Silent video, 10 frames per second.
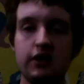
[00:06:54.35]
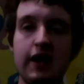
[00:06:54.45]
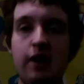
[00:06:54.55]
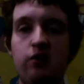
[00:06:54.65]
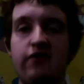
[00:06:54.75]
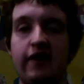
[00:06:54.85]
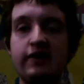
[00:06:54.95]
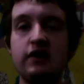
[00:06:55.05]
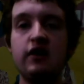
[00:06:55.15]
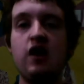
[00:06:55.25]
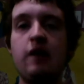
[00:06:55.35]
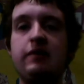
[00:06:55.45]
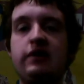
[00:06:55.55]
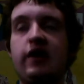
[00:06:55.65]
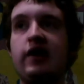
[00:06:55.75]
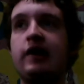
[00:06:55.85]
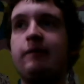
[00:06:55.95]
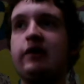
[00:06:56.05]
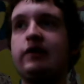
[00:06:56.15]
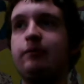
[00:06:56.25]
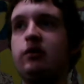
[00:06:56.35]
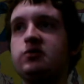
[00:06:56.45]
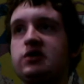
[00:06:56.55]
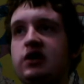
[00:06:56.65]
I will finally be talking about the pros